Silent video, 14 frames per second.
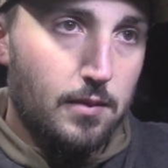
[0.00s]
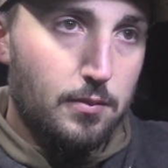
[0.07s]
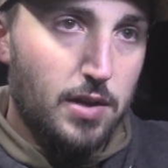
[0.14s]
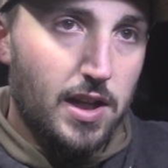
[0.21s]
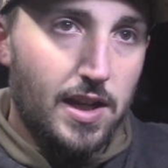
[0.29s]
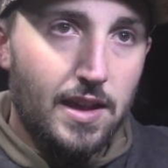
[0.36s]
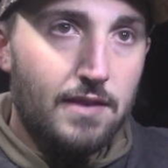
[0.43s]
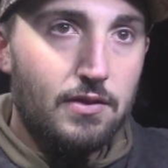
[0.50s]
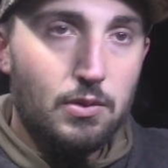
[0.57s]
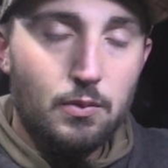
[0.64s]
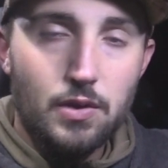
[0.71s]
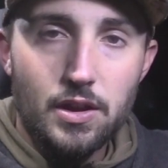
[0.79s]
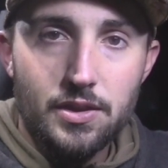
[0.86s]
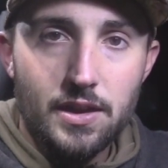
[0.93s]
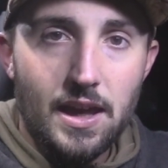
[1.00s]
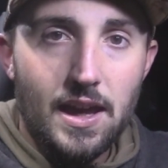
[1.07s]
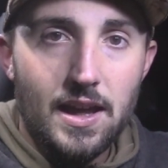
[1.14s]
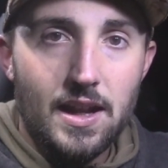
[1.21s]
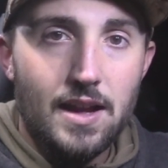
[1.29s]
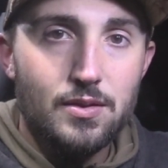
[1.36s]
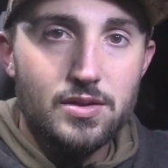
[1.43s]
But even with
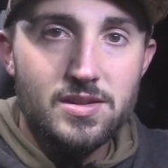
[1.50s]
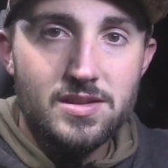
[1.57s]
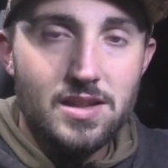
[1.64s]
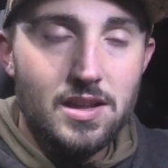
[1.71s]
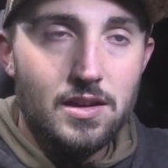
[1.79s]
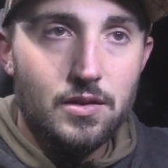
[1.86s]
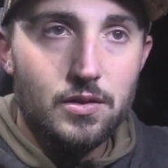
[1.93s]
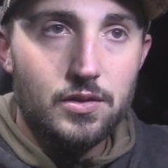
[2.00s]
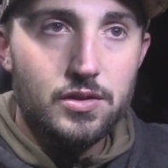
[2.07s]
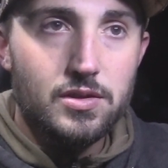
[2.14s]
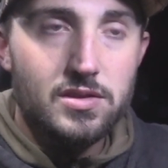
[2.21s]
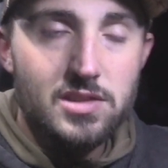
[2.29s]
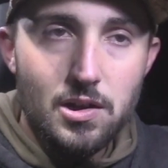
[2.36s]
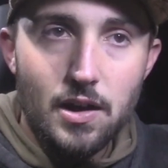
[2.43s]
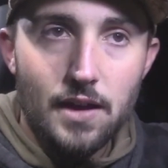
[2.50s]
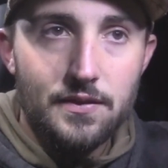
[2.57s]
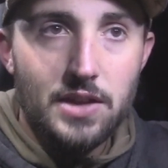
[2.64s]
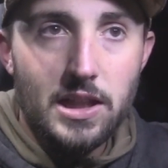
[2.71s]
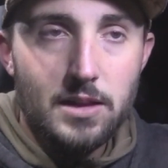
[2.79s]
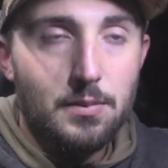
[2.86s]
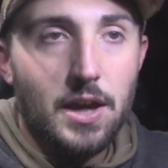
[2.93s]
that, you still have
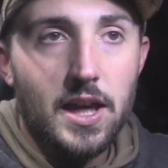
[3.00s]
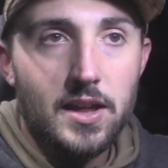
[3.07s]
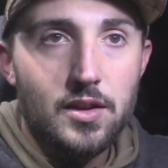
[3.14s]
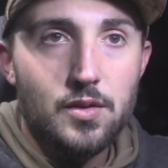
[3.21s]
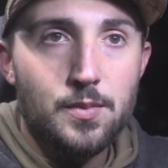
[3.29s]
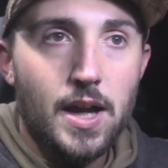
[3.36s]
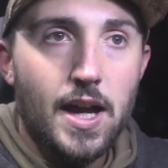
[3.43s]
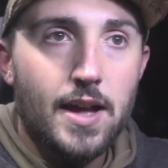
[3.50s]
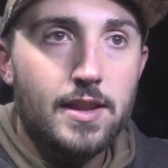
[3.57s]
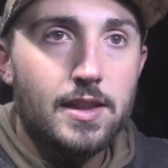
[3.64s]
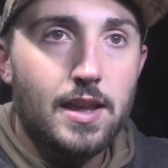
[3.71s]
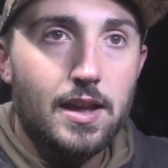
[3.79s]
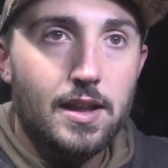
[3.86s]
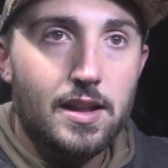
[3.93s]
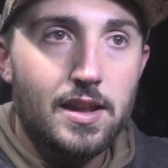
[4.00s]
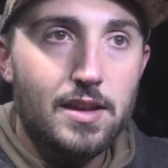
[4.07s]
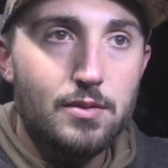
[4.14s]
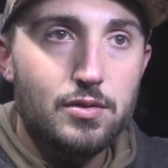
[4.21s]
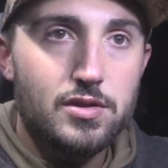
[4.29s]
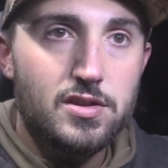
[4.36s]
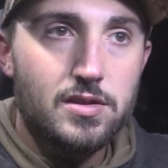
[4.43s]
that in the back of your mind that
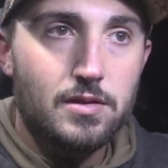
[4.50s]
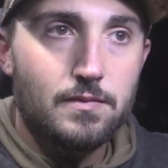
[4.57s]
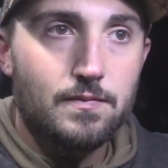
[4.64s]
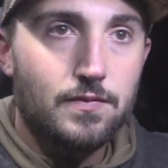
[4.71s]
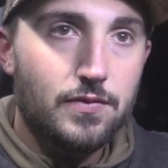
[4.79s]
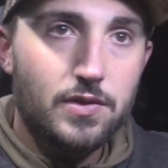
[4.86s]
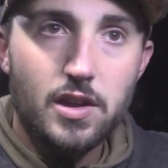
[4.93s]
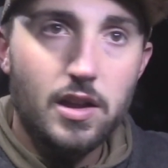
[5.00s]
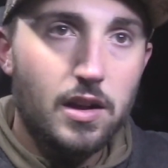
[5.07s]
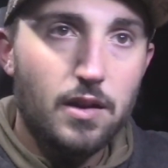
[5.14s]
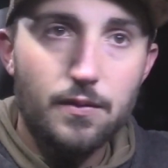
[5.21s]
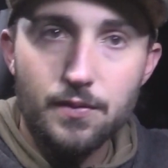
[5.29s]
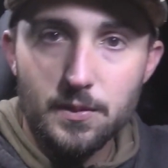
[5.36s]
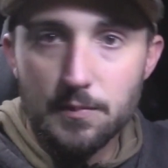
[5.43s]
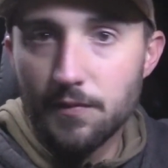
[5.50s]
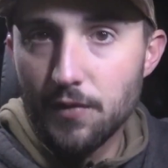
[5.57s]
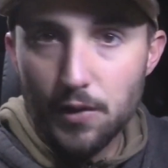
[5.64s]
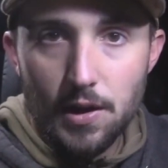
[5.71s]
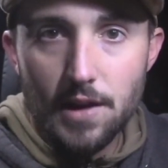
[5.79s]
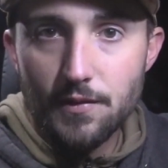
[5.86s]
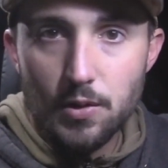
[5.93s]
he was, you know, from
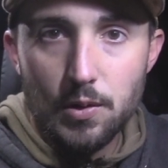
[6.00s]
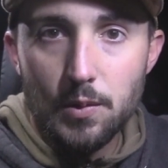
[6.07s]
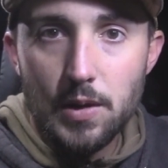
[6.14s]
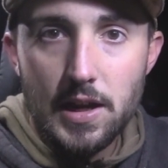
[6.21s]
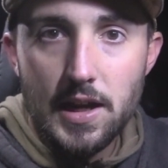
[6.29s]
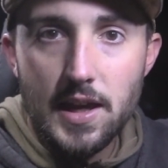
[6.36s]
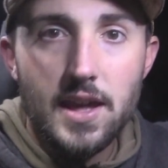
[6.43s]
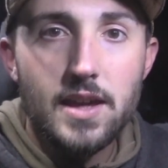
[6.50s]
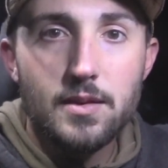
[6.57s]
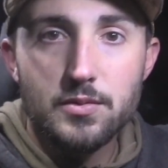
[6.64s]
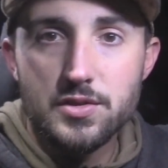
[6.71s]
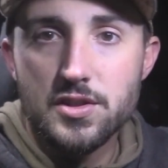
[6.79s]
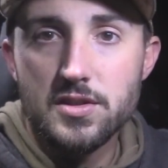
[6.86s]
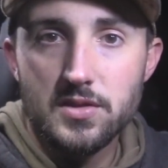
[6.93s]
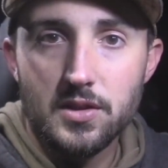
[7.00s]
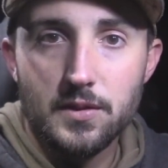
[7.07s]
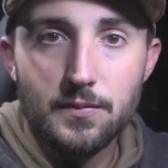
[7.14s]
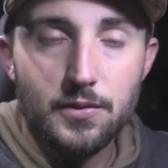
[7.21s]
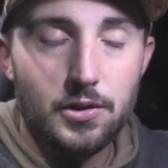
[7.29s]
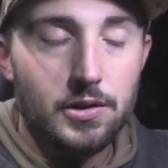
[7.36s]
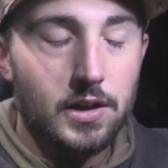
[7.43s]
forever away and was just looking
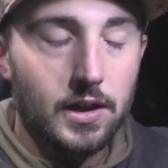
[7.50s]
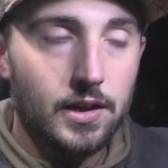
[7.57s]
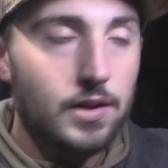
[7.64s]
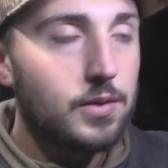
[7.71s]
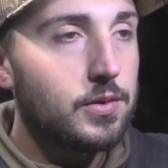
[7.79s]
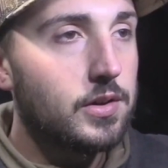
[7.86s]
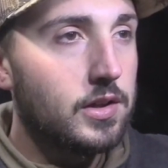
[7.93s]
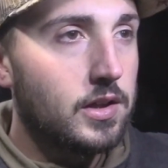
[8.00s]
for a doe.